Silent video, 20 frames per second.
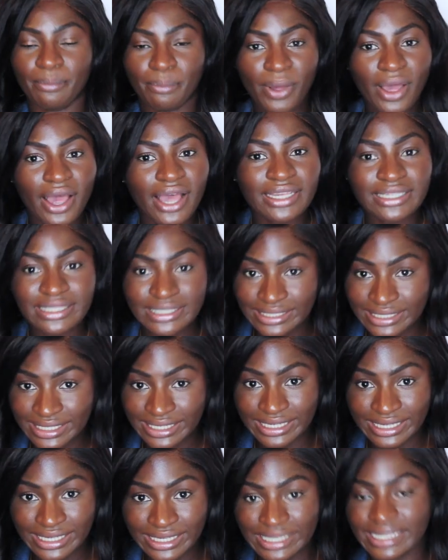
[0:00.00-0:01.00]

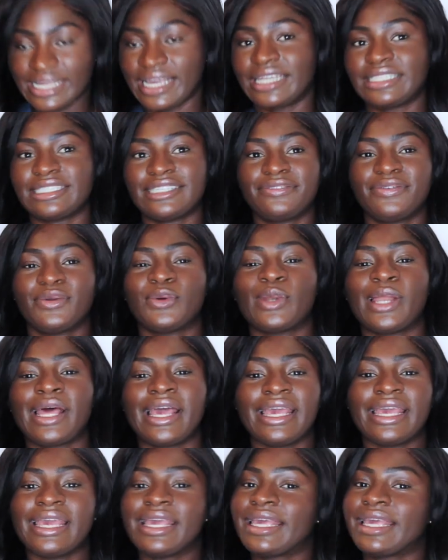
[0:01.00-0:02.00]
Personally, I just feel
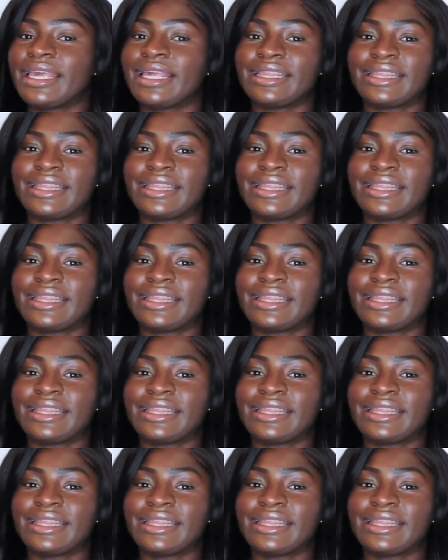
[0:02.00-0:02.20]
like